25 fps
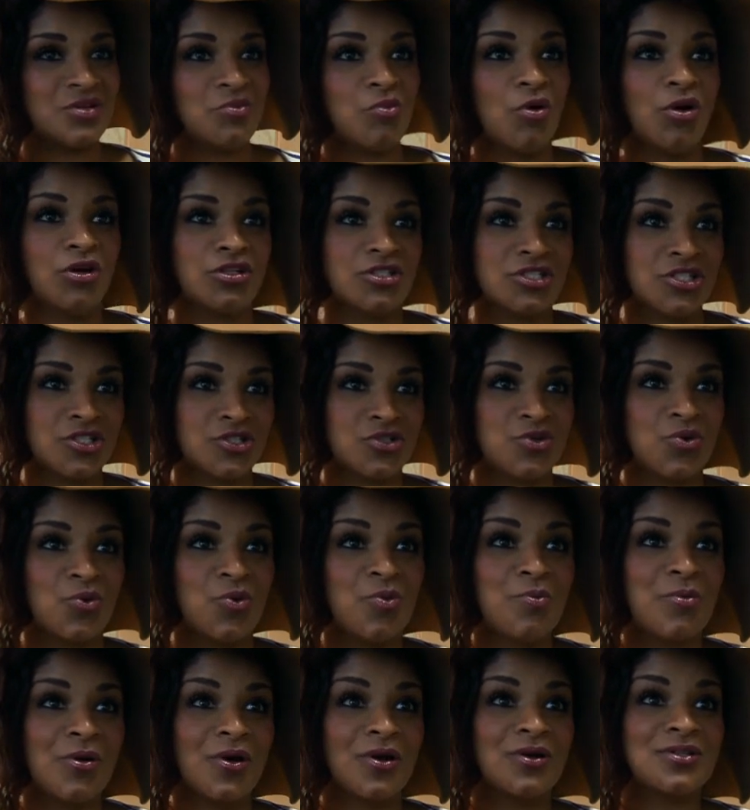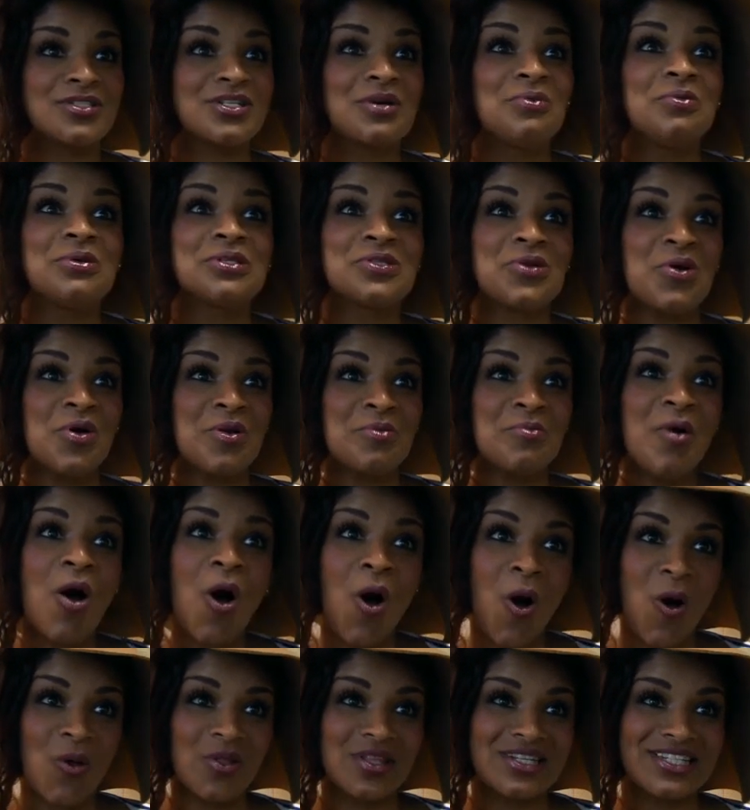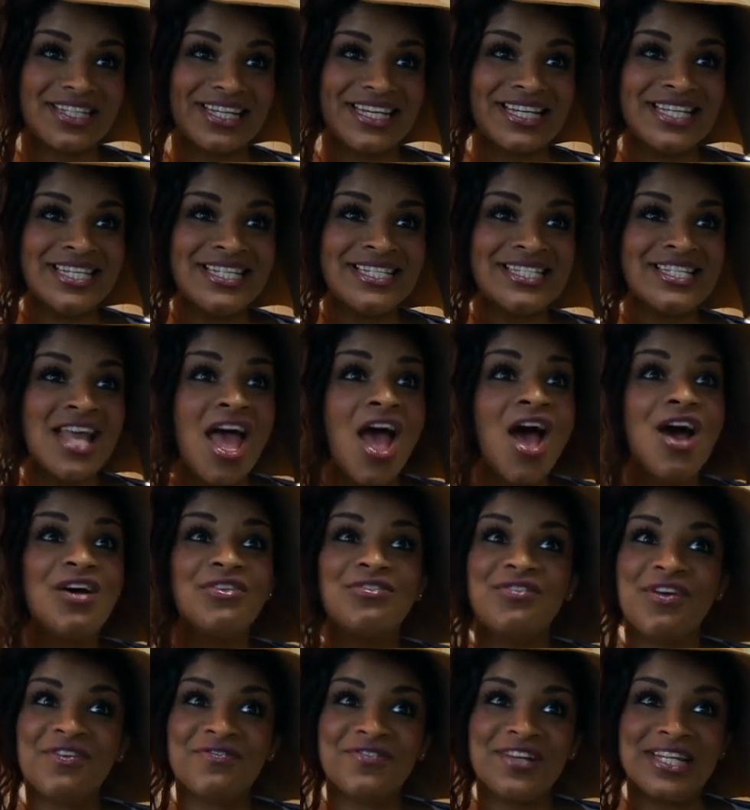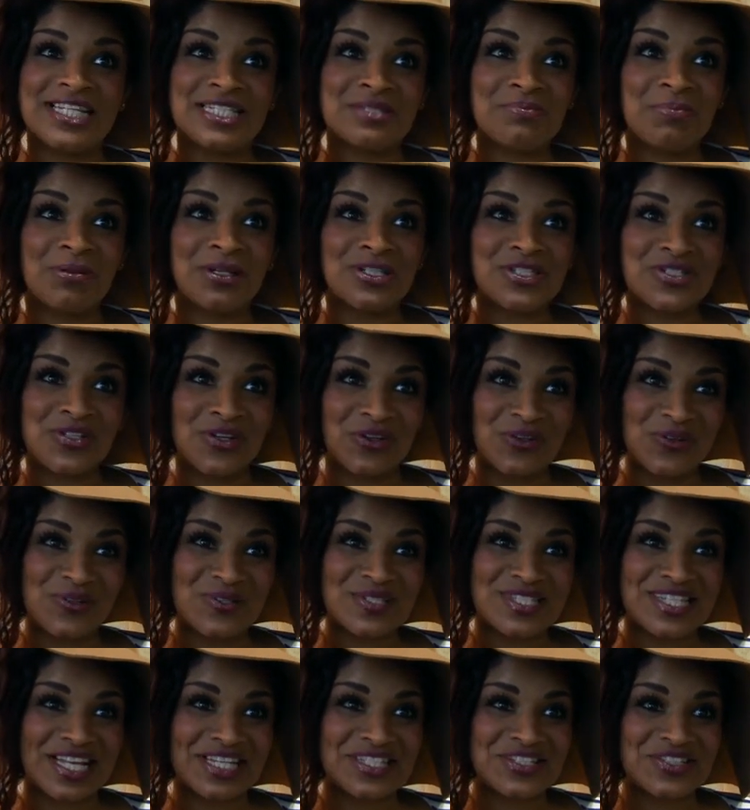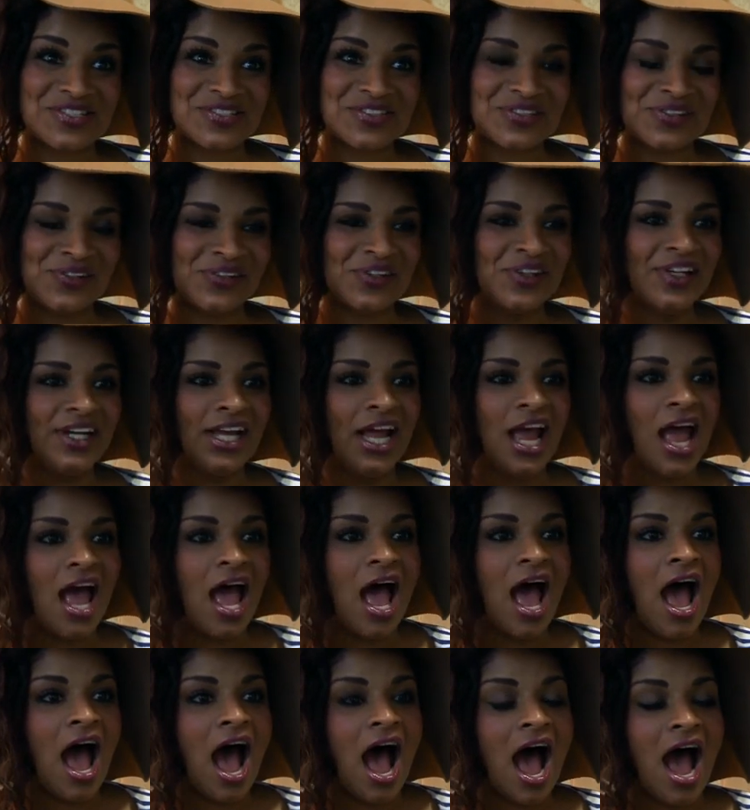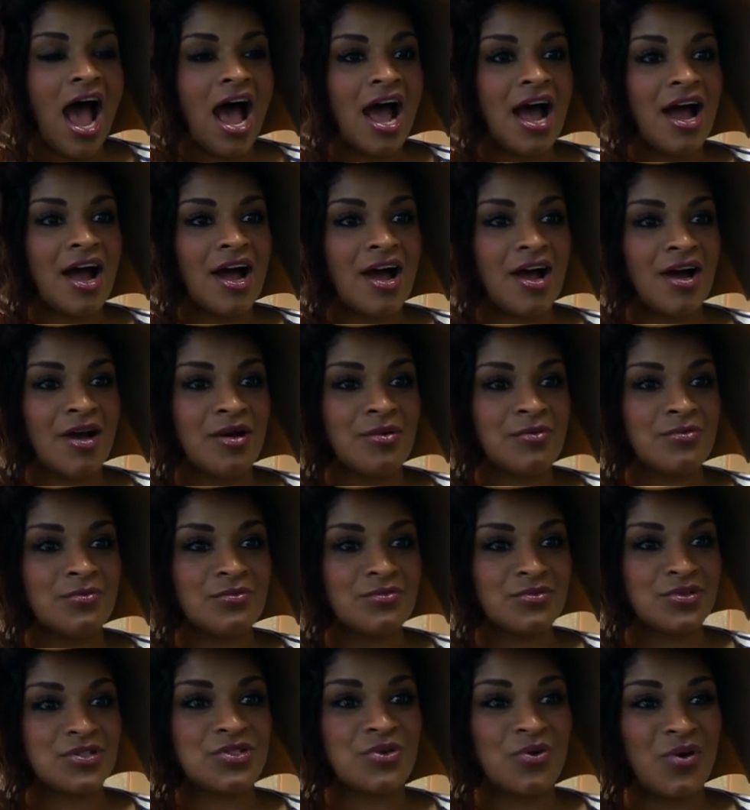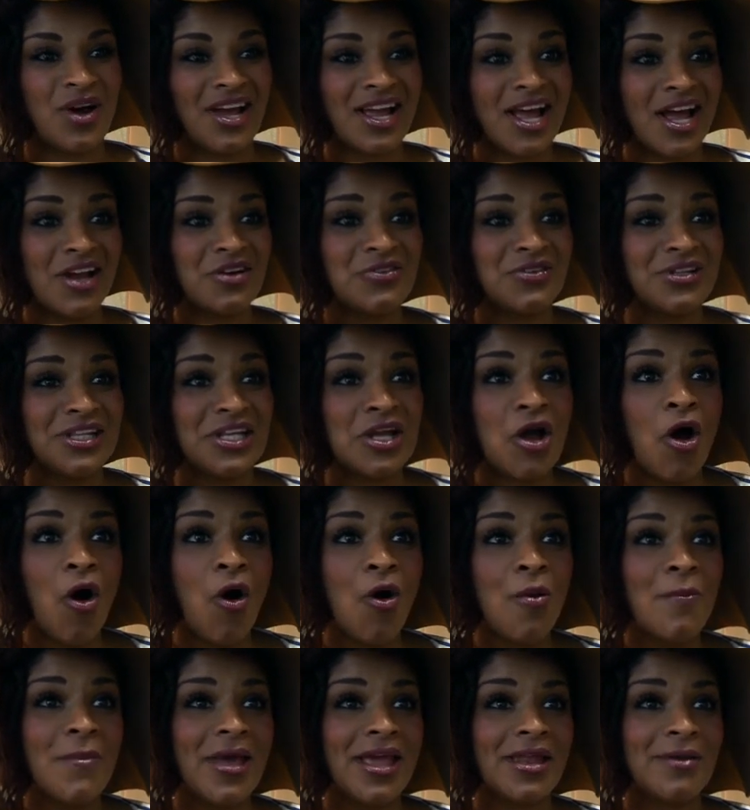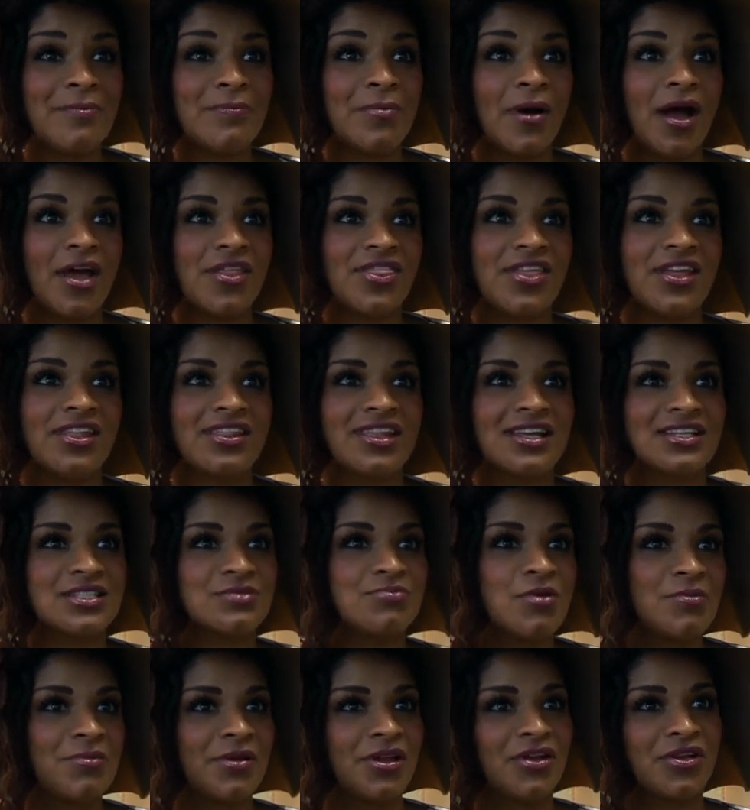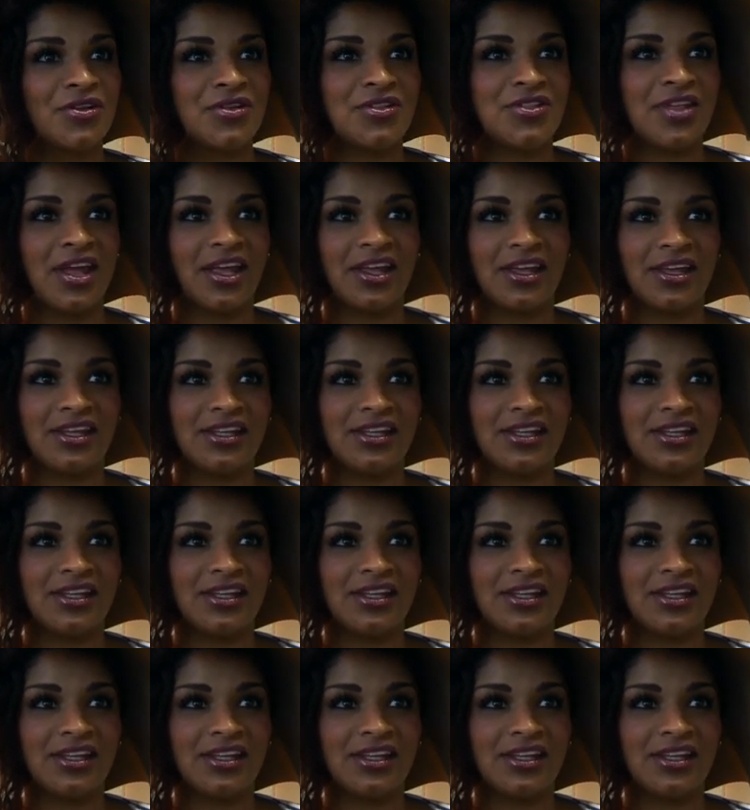to watch the show because I was on my holidays, 50s plus cruise, as you do. So I can't really comment, but I think that's maybe a good thing.